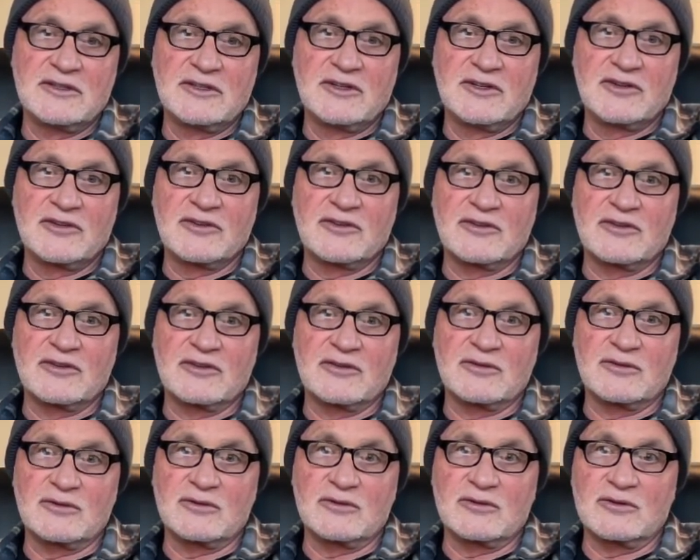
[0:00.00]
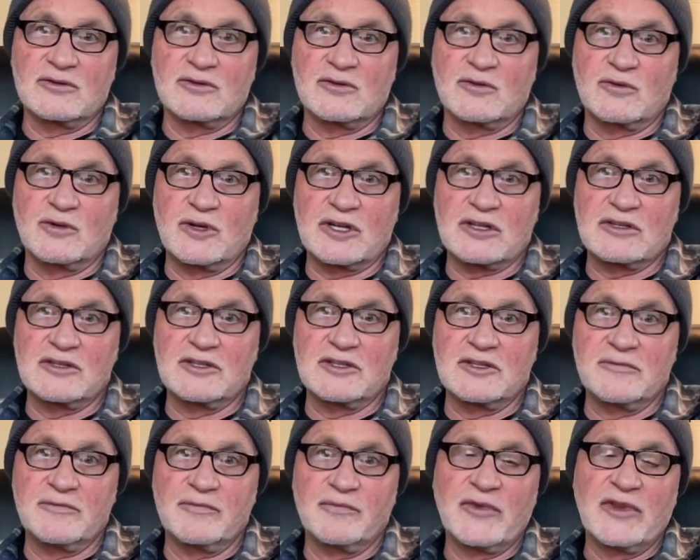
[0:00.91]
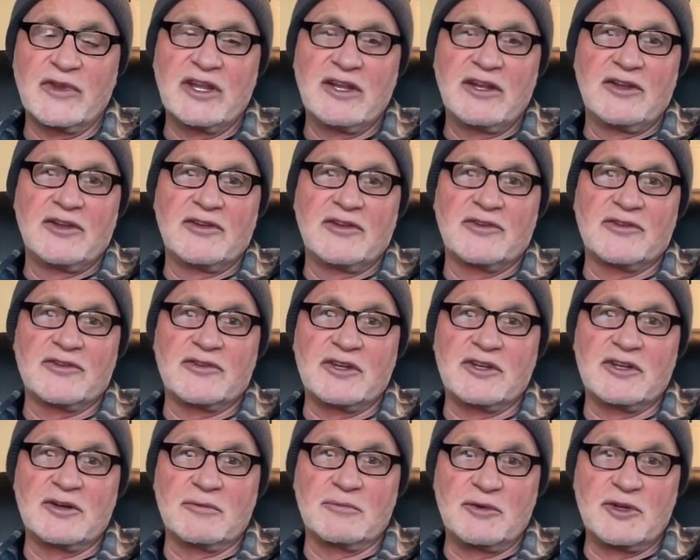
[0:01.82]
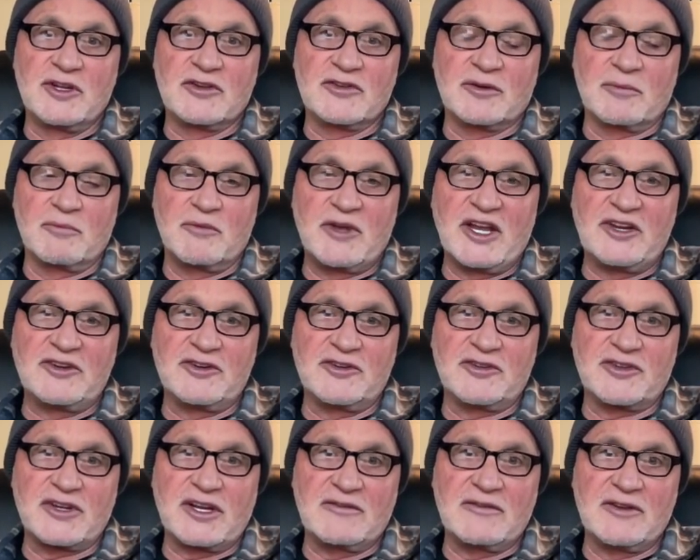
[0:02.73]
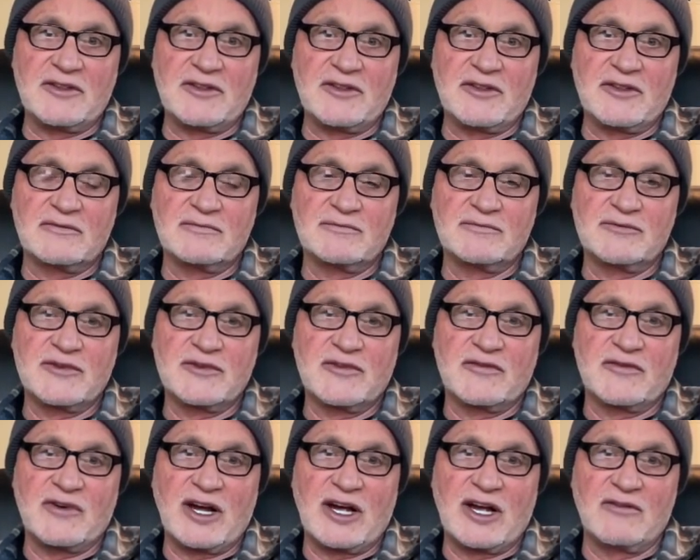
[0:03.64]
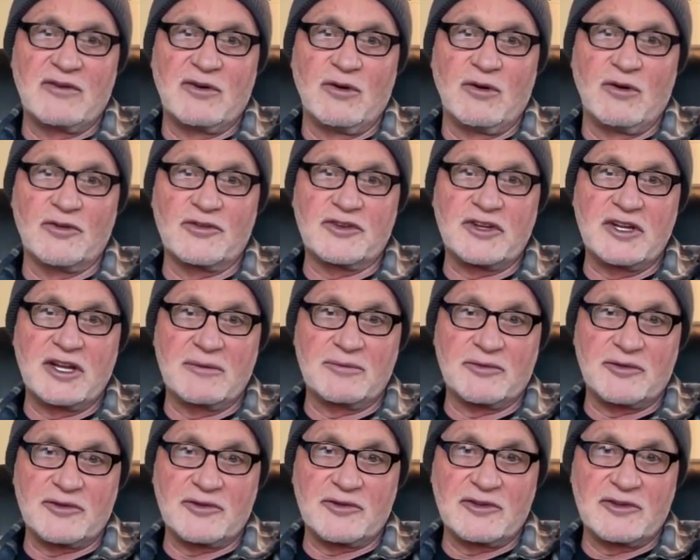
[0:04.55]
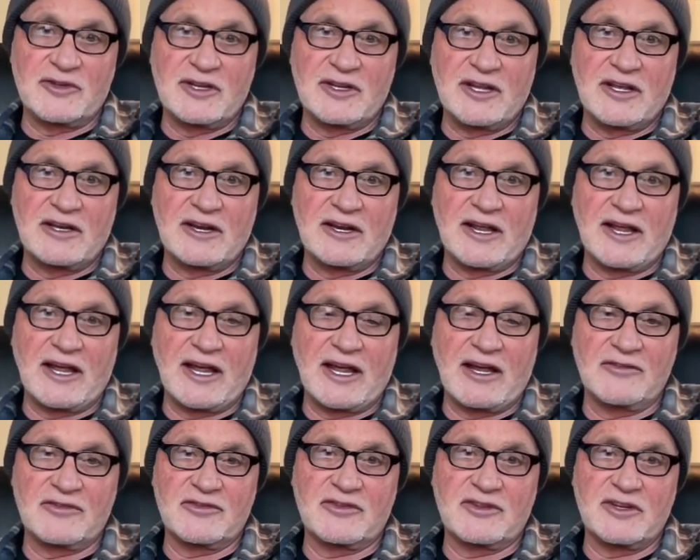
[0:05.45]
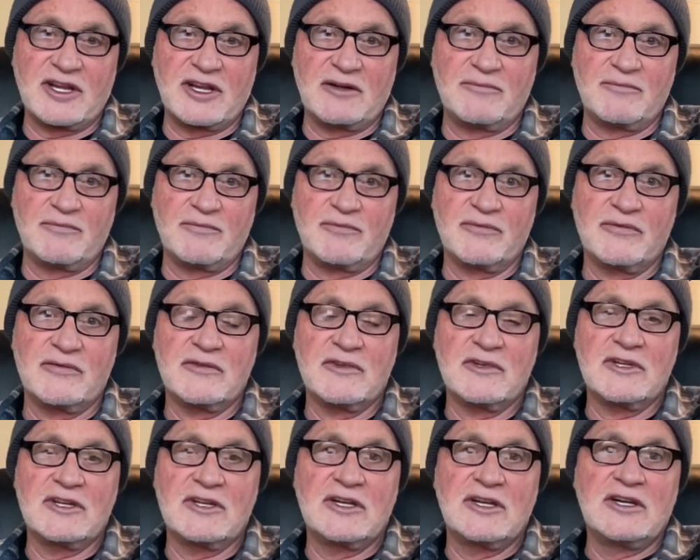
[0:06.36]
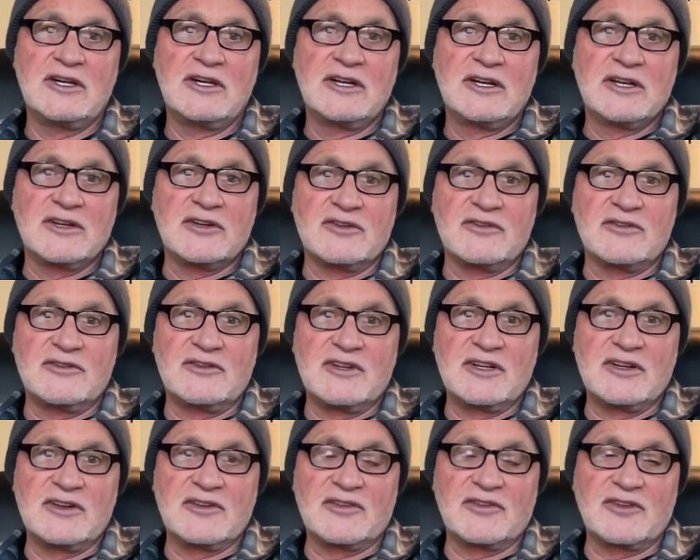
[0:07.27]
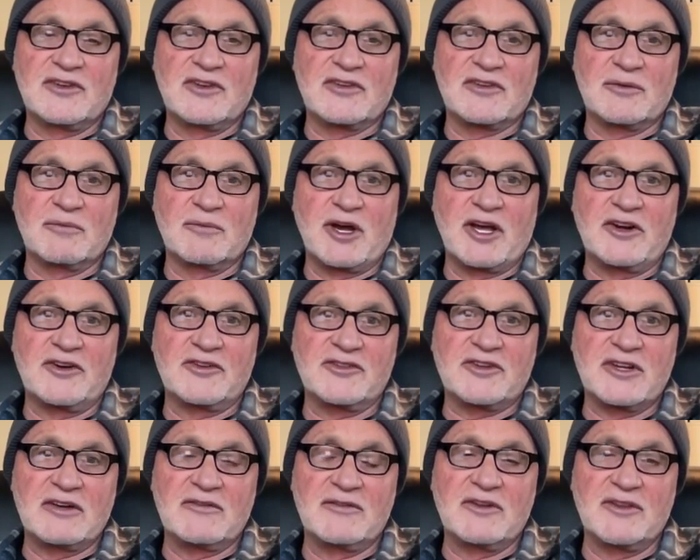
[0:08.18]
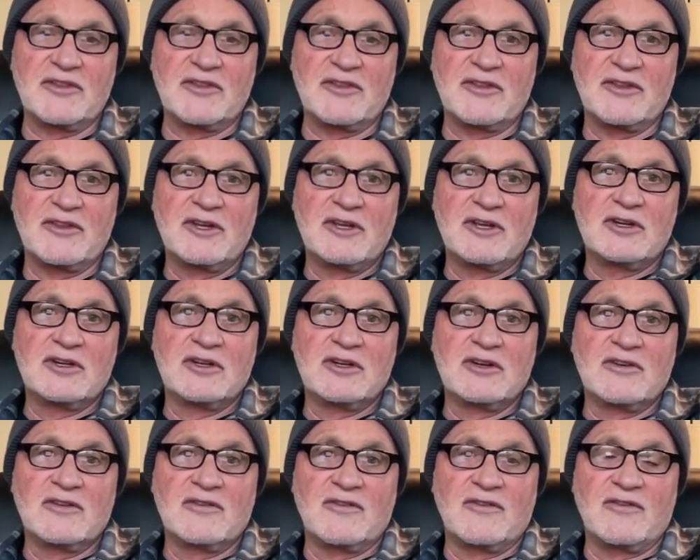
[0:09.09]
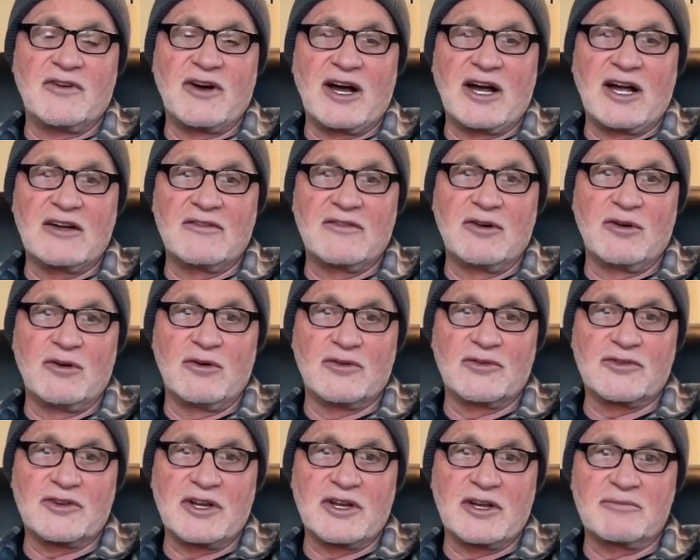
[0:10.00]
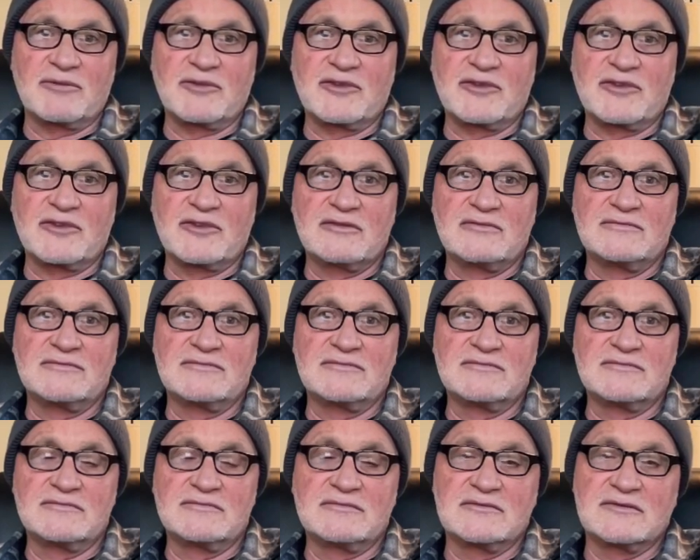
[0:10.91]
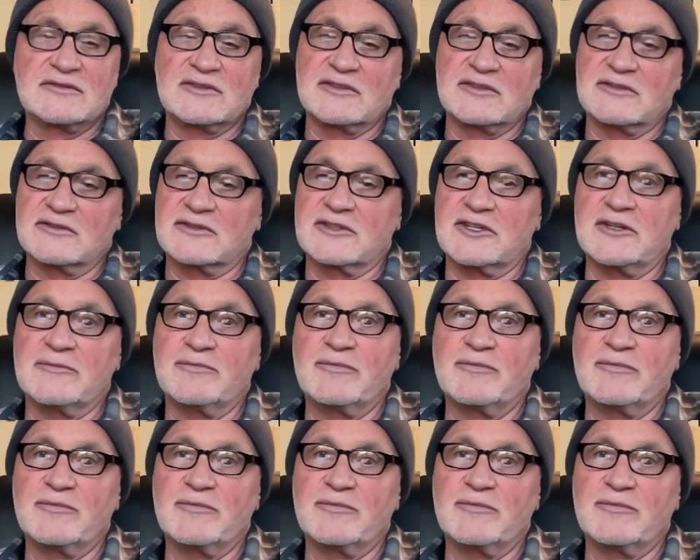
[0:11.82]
So quickly, C to B is a major seventh, 5 whole steps and a half step. D to C is a minor seventh, 5 whole steps. Okay.